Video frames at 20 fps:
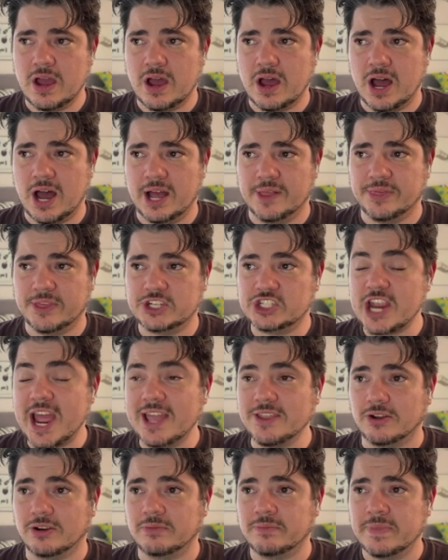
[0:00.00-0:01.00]
on the
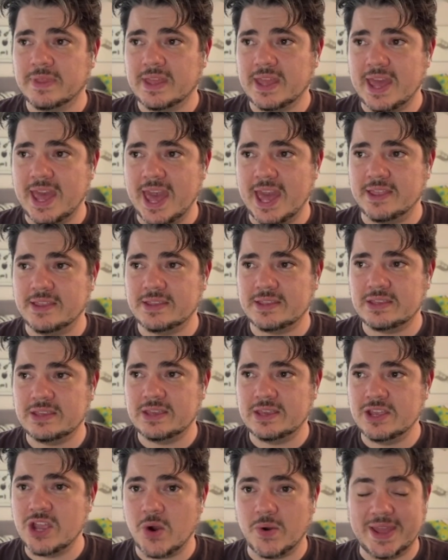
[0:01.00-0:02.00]
channel. And
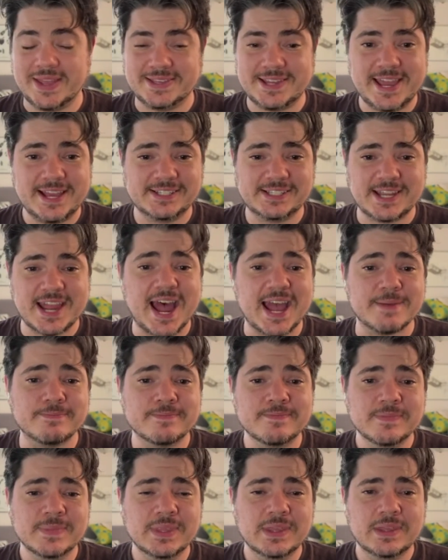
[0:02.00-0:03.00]
it takes time.
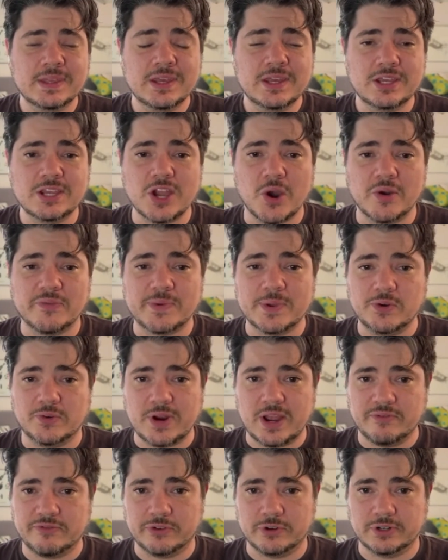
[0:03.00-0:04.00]
We've been
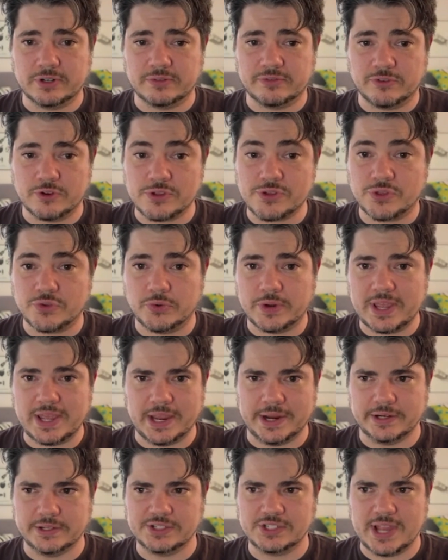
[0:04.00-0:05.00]
around for 3
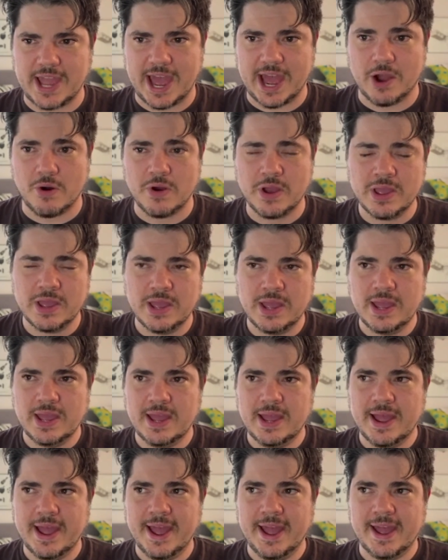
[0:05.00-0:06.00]
years now,
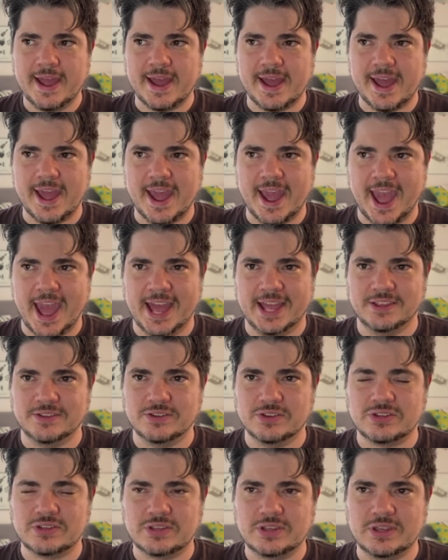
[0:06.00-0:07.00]

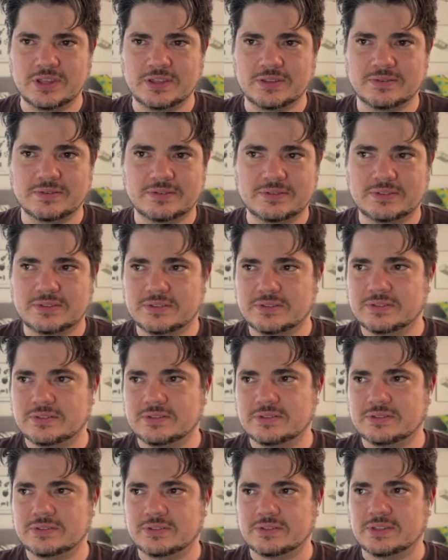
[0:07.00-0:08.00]
and
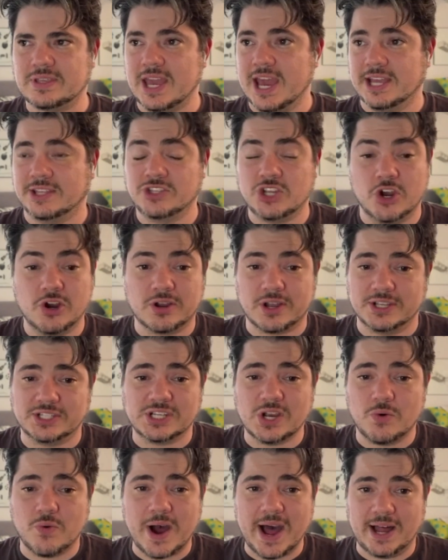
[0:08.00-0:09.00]
it took us
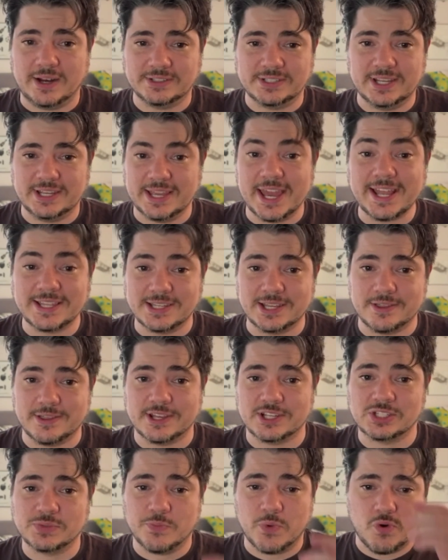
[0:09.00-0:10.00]
a while to get to
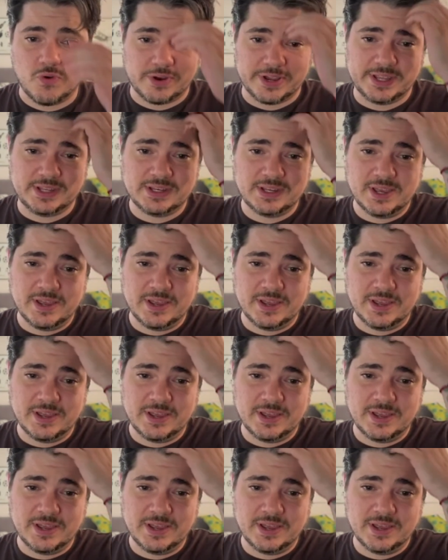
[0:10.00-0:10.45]
this point.